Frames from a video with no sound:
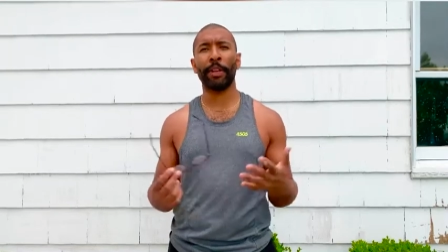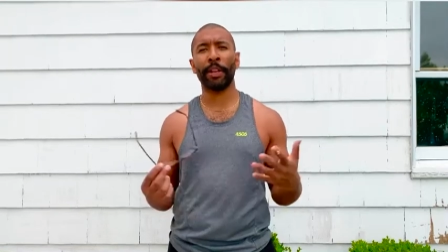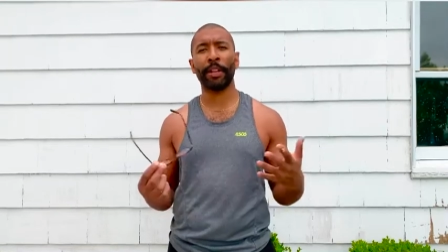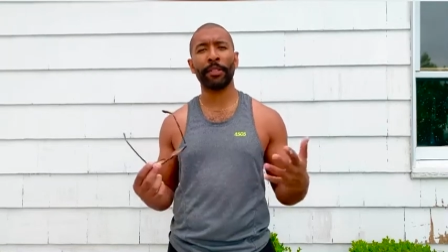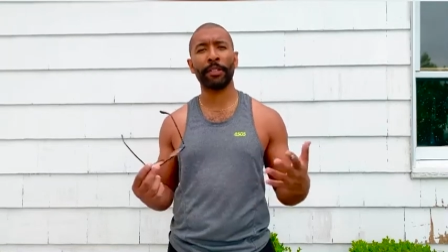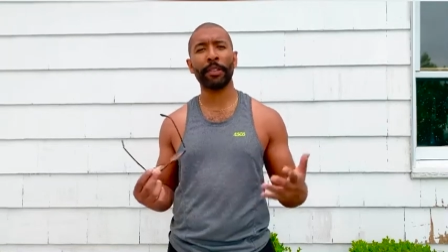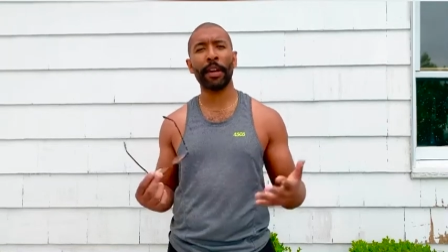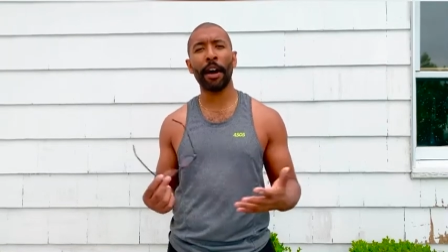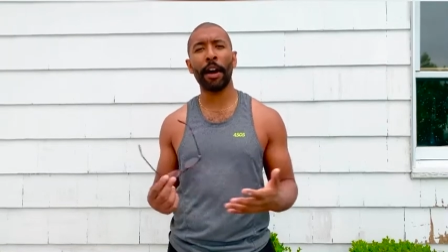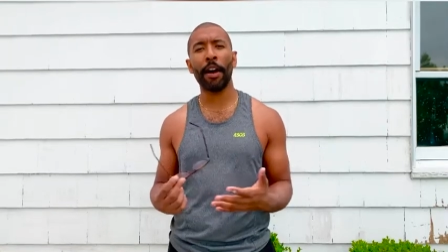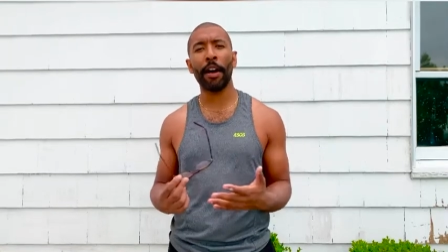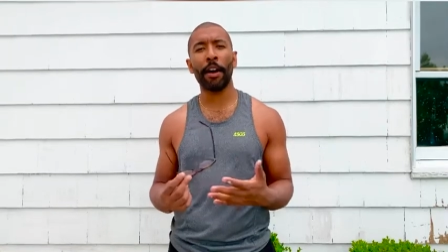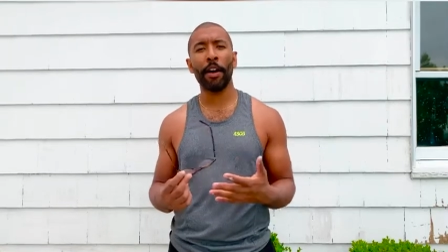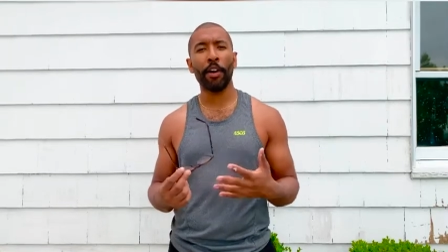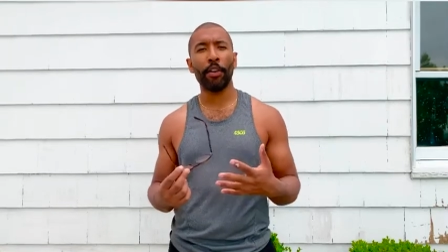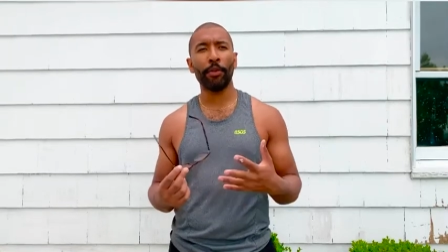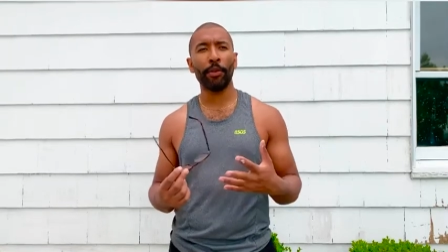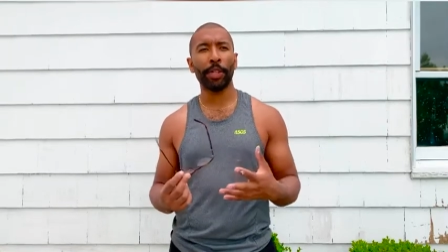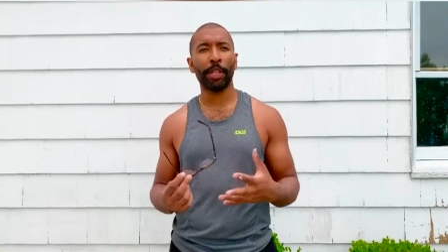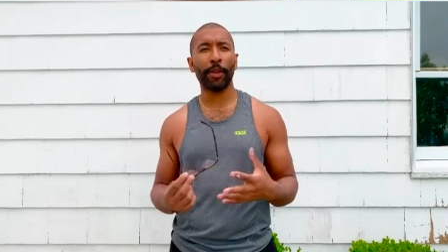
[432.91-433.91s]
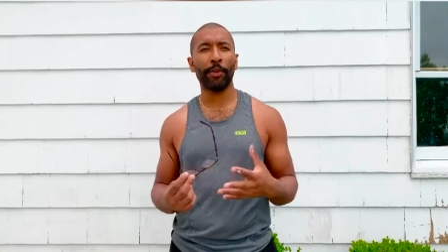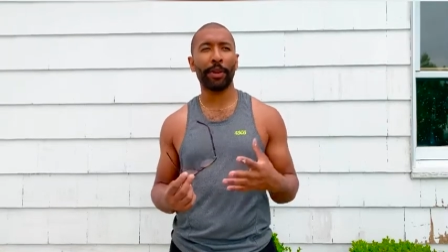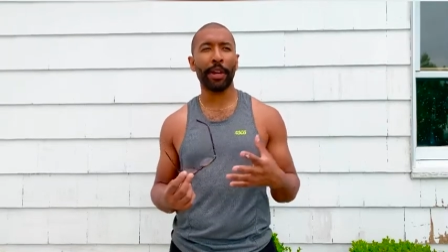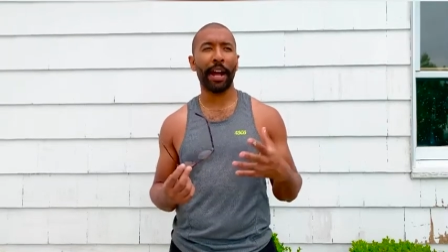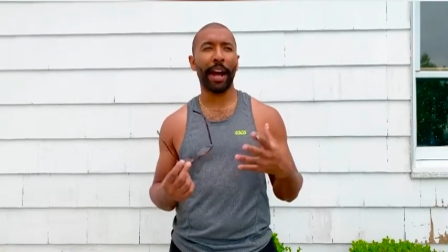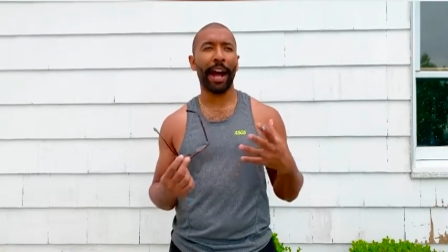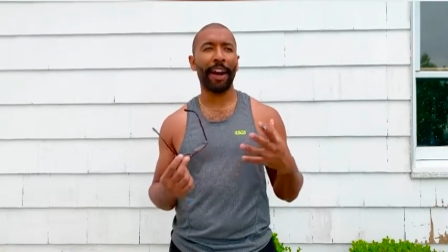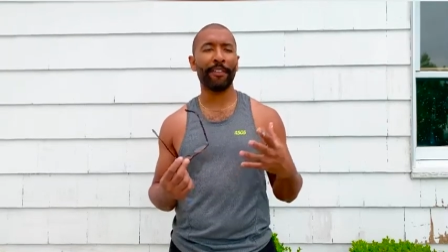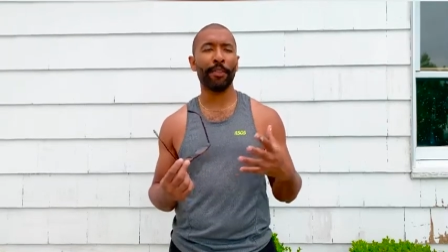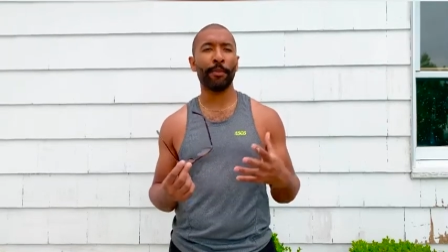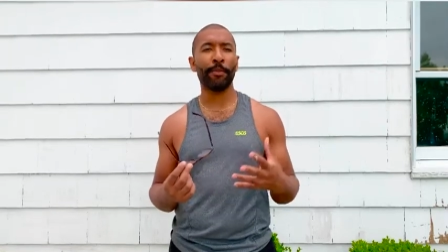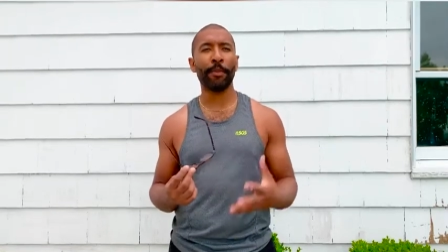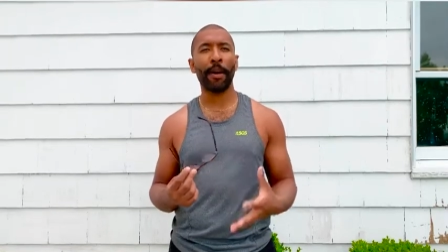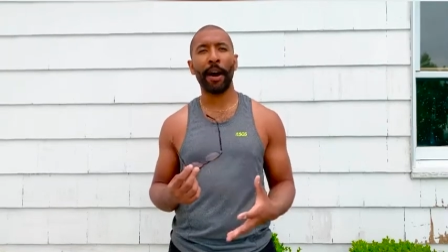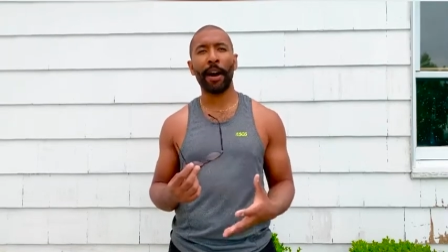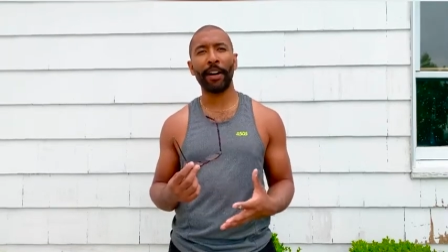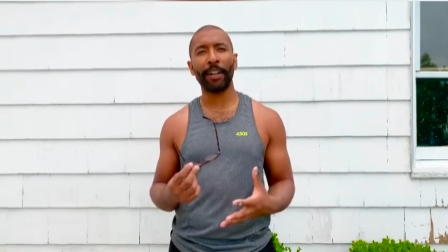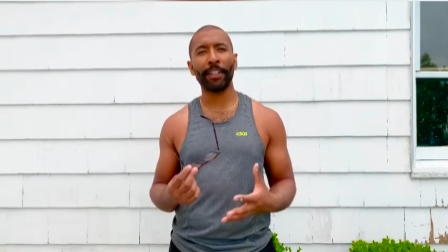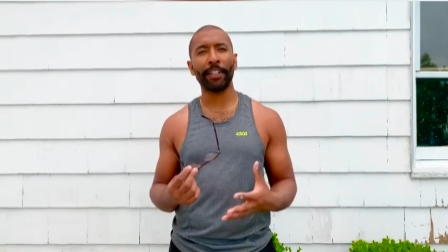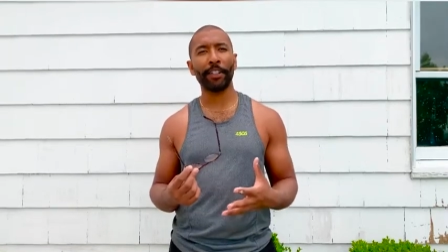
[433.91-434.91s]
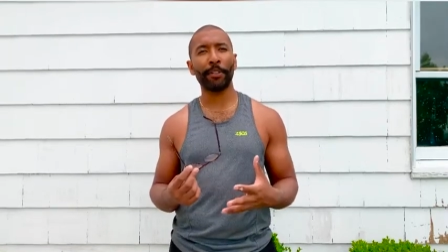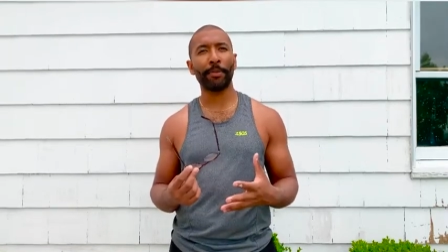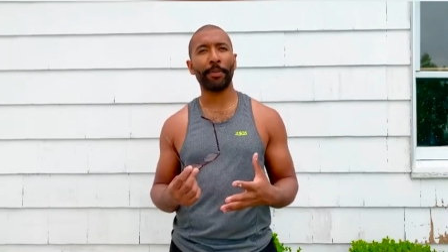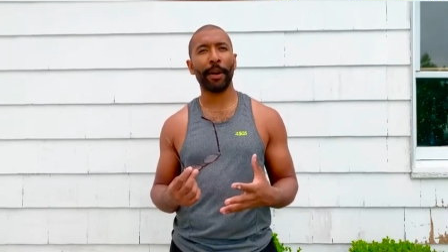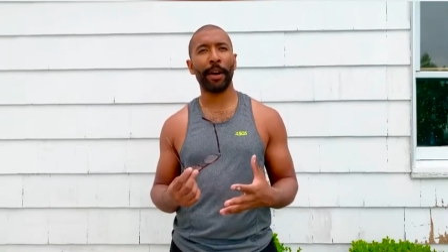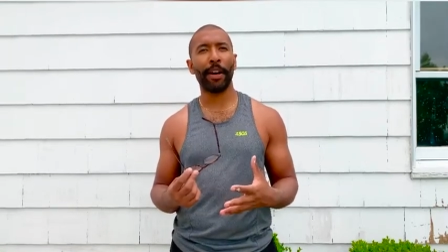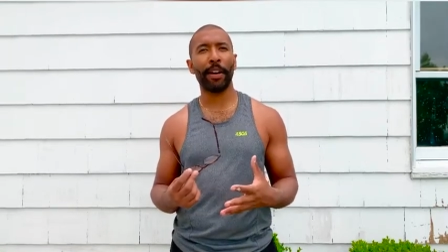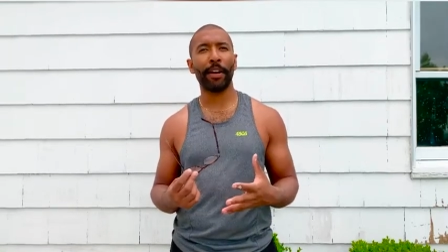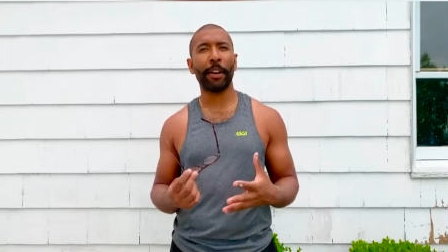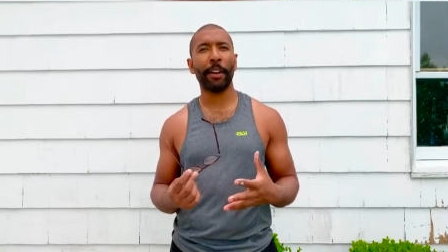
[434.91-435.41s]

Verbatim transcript: It's not really what I have in mind, but